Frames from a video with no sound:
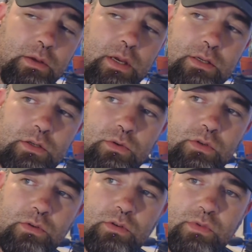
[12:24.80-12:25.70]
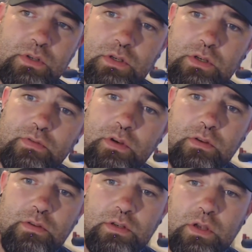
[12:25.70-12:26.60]
as I was doing some research, I've heard
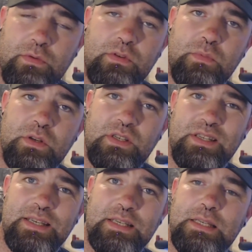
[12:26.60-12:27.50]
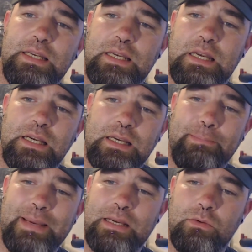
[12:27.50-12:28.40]
of this going as much as £60
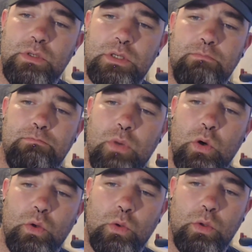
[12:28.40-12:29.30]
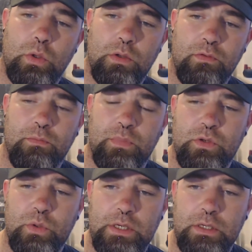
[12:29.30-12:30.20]
a bottle
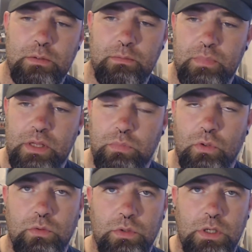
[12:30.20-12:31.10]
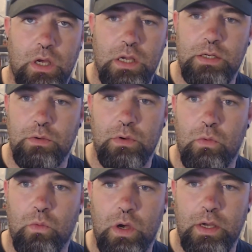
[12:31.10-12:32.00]
between people. I don't know
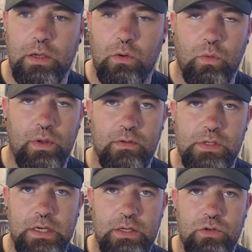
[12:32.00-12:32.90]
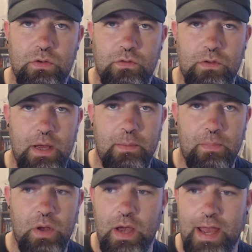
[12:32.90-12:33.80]
why or whether there's any truth to that,
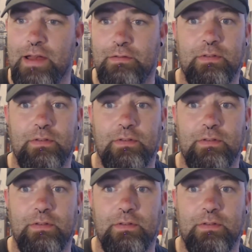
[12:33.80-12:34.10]
but I have.